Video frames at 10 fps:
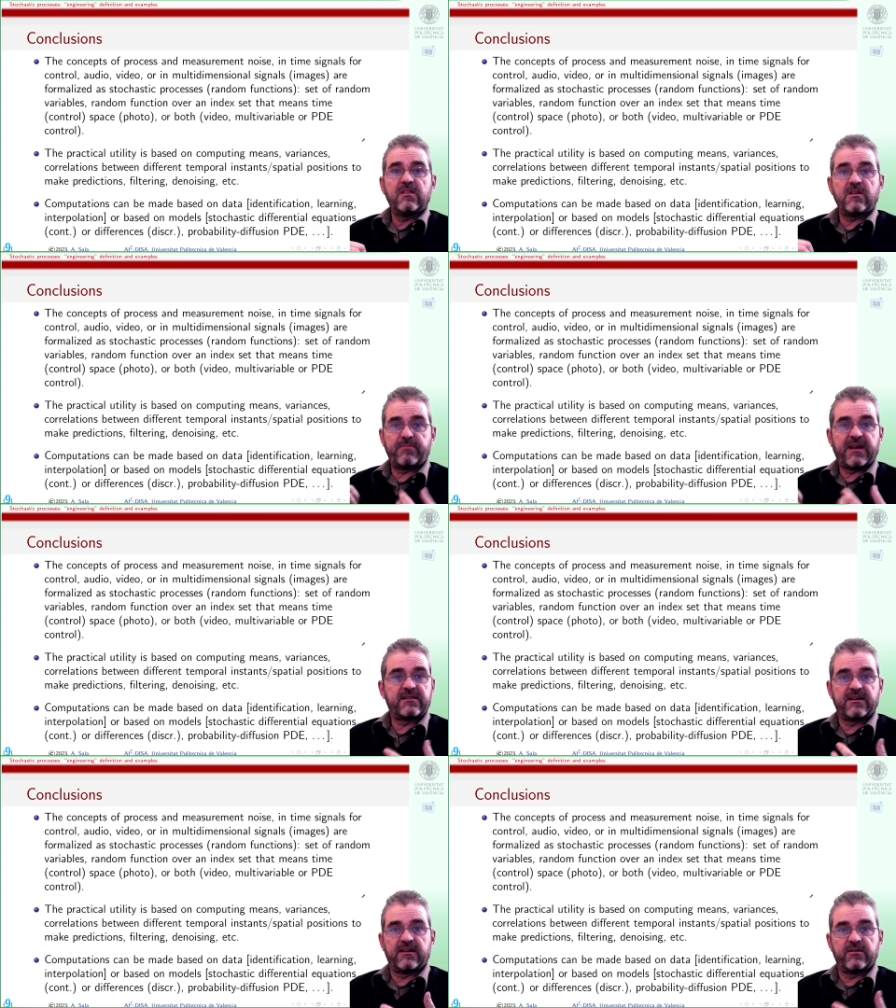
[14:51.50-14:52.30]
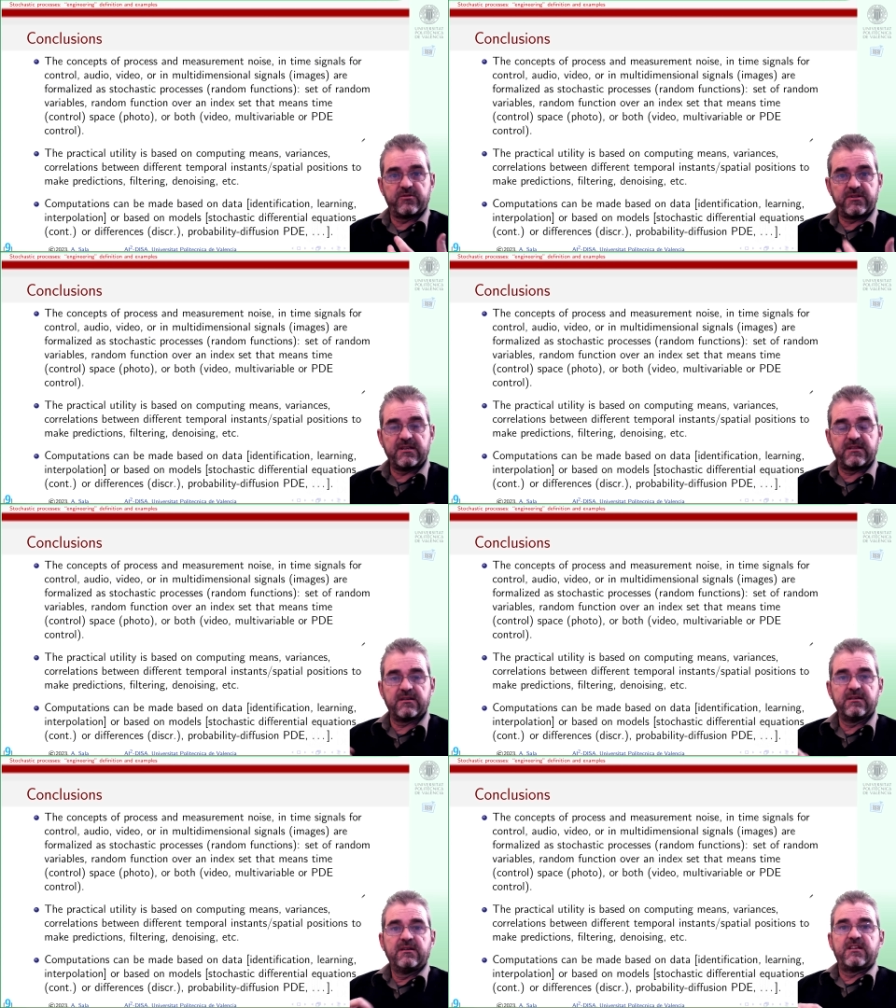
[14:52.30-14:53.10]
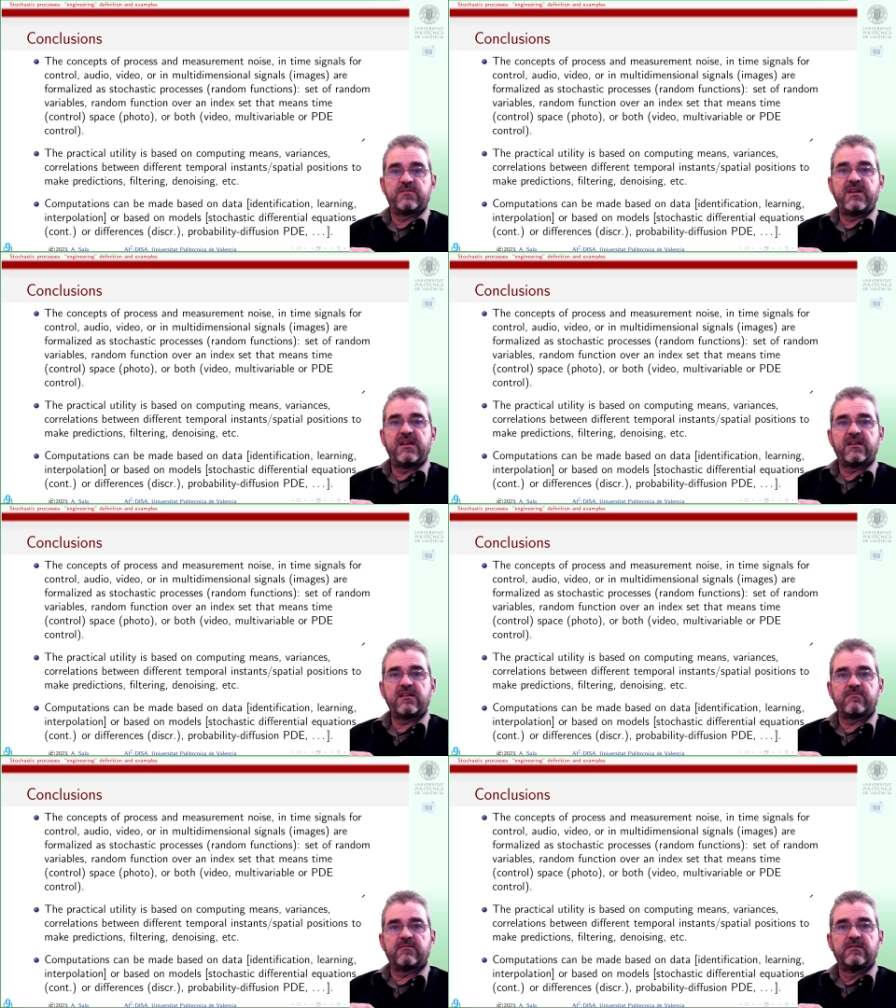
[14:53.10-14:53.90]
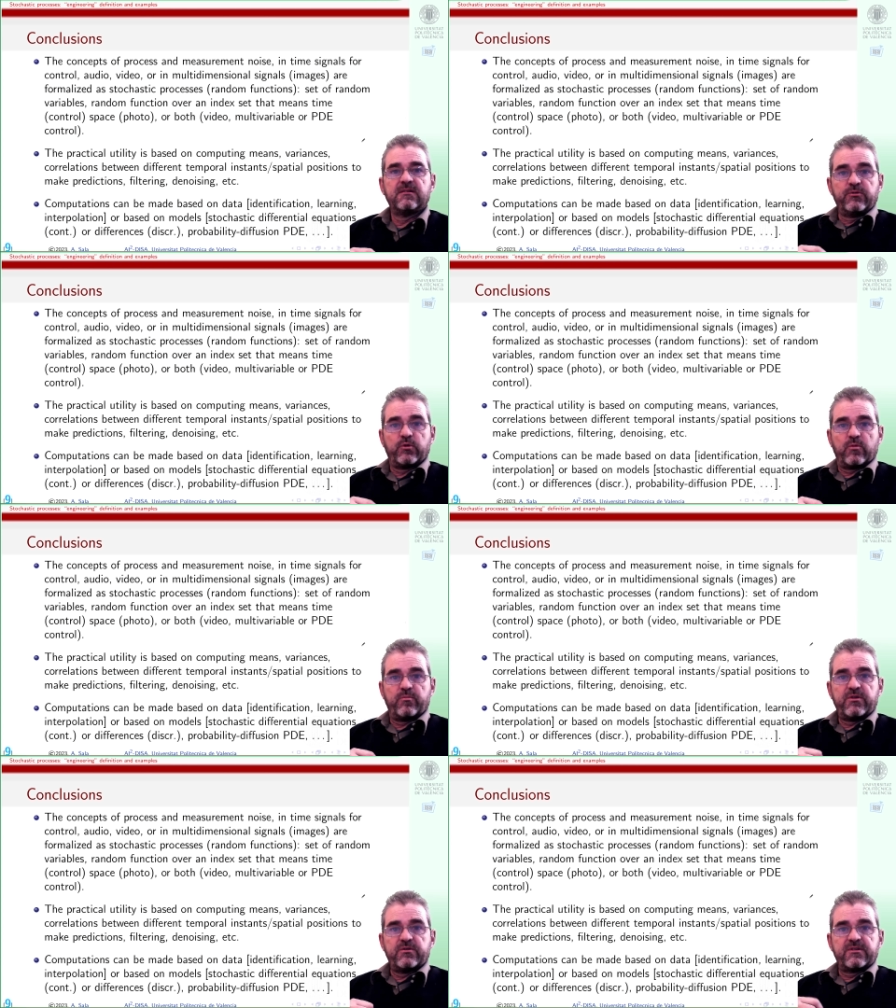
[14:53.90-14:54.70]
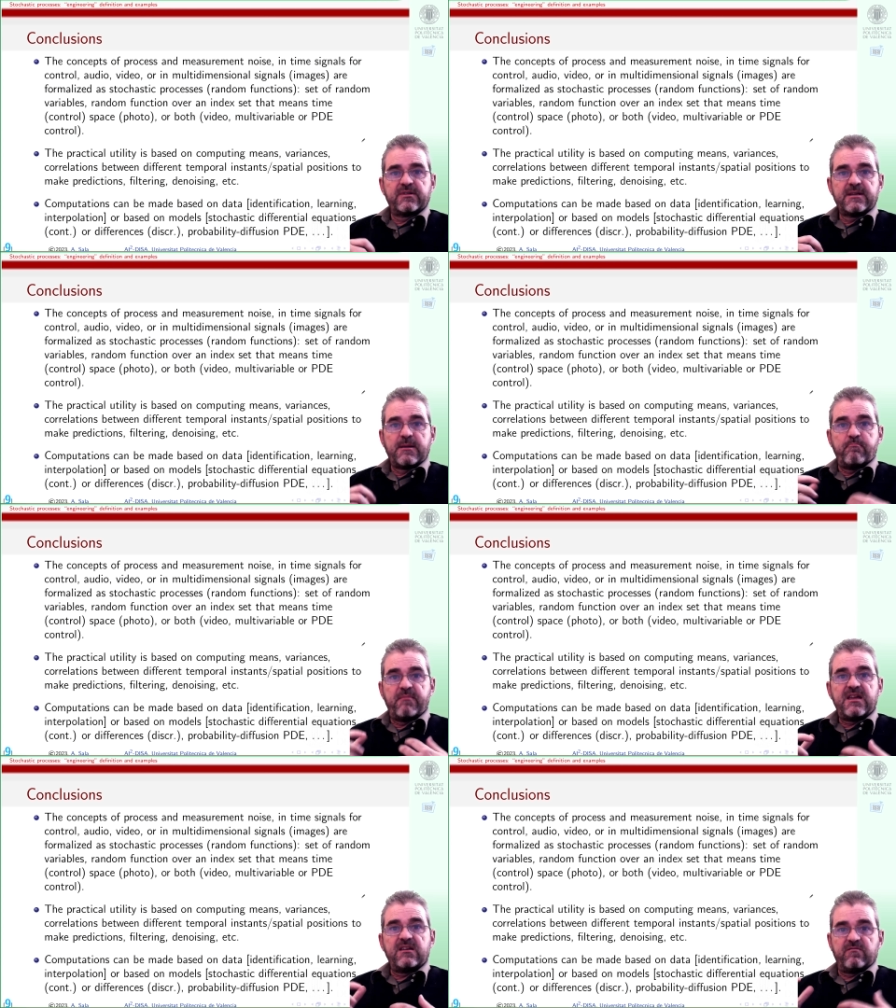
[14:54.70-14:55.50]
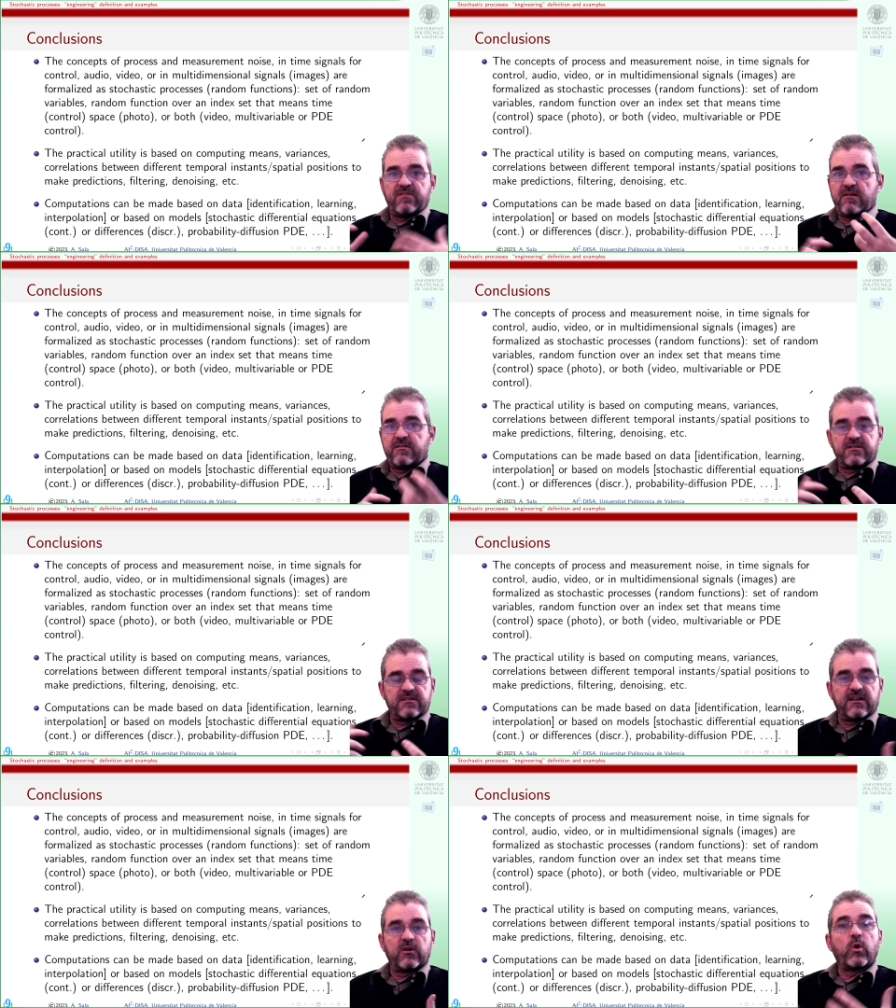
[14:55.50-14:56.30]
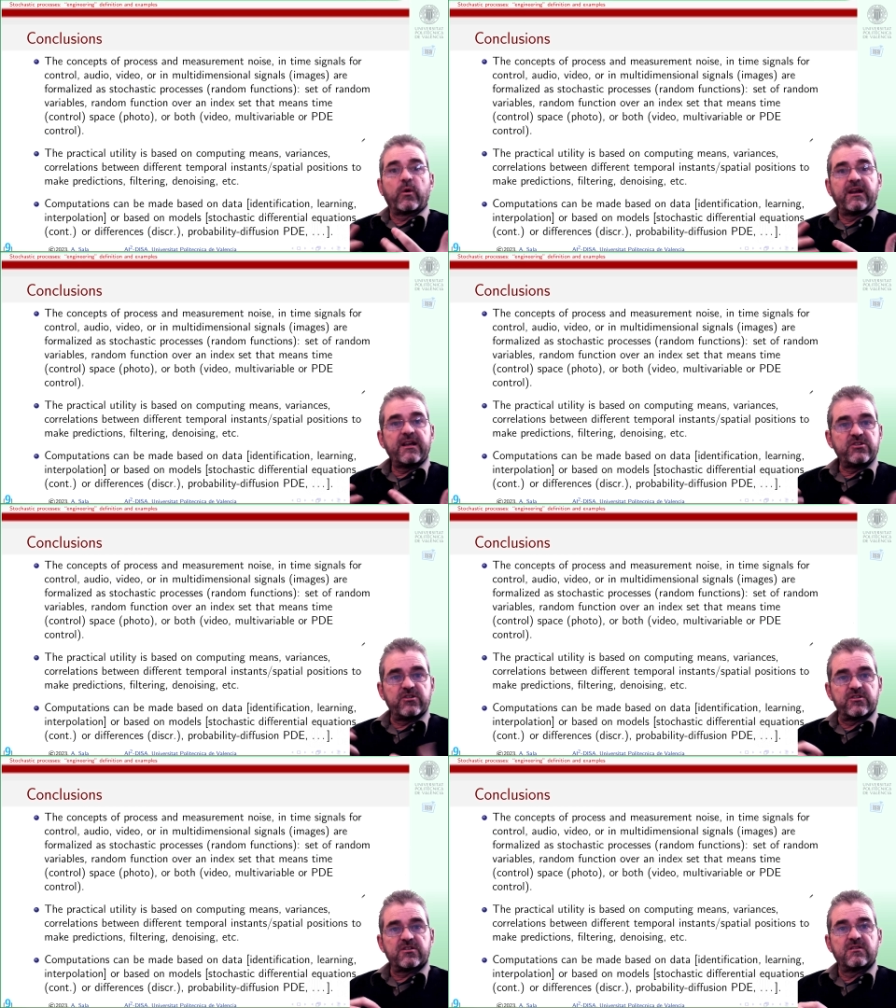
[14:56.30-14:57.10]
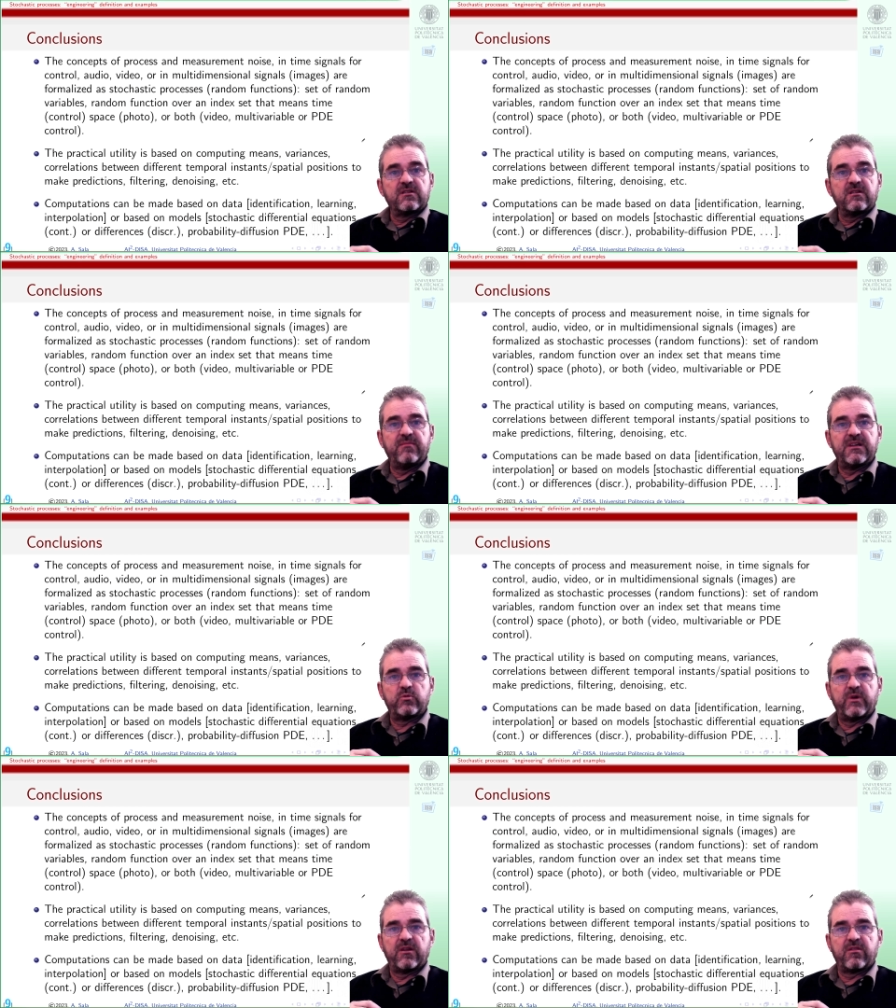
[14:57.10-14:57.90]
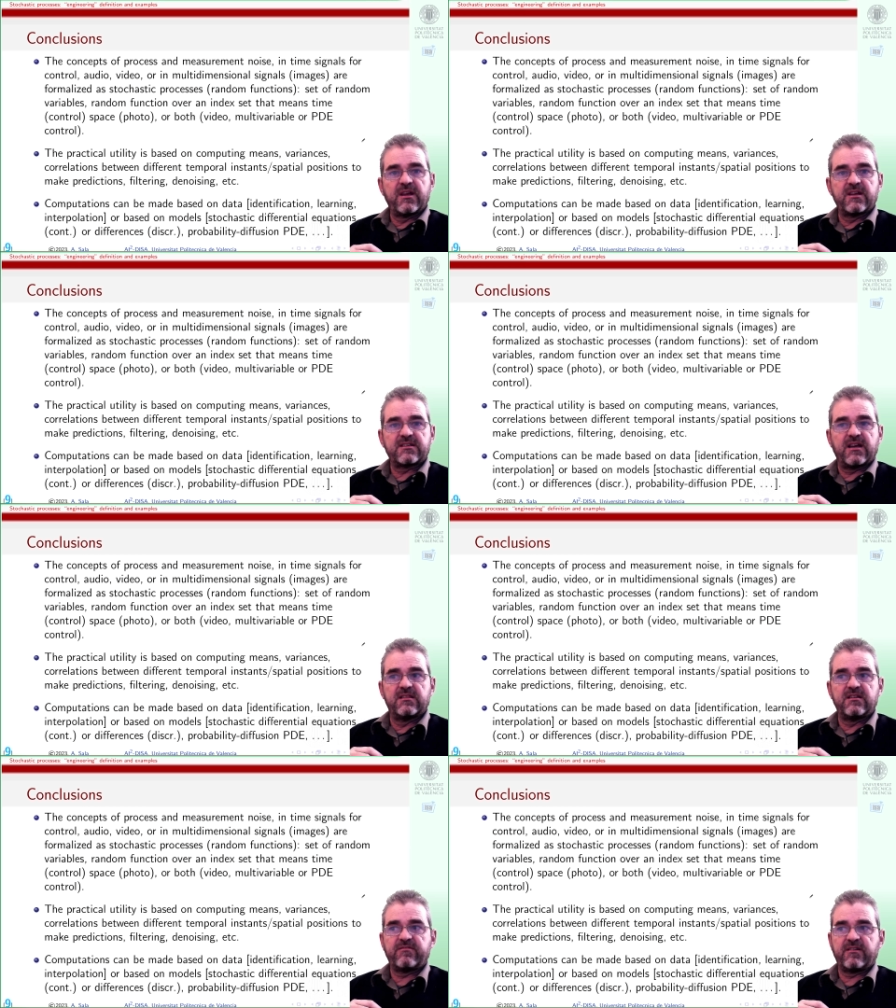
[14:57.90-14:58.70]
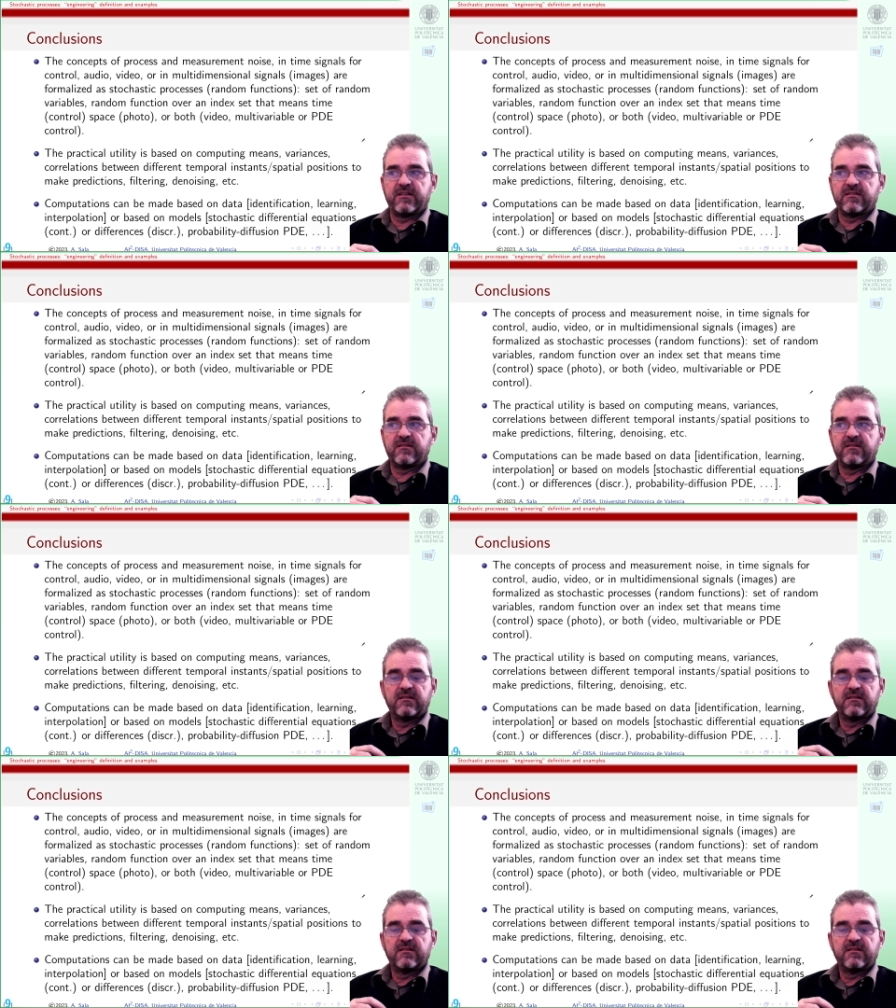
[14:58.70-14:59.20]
The practical utility is being able to compute mean, variances, and correlations between things at different